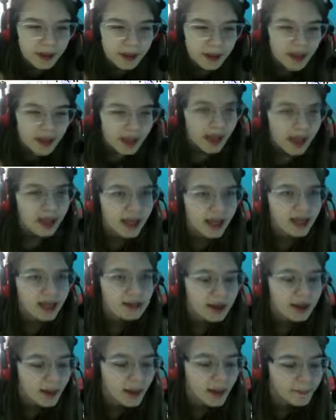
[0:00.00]

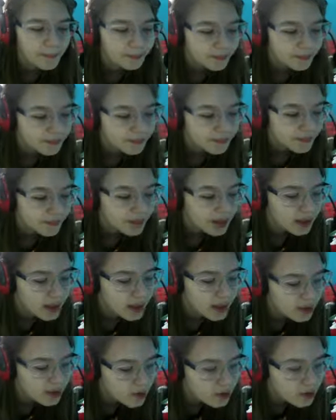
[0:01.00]
And if
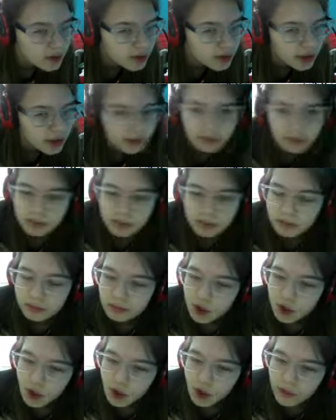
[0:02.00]
you didn't know
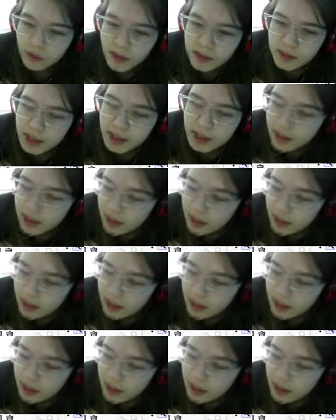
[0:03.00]
from the